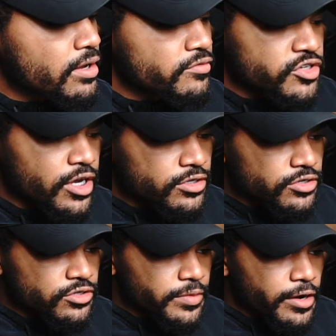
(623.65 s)

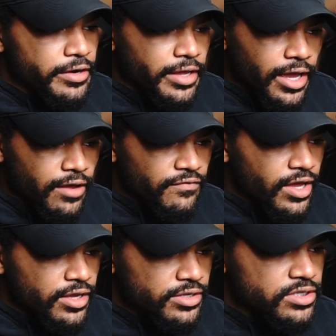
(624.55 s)
Injectors, we already have
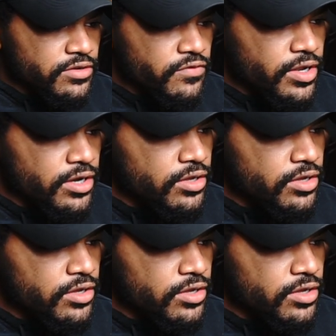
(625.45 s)
that stuff ready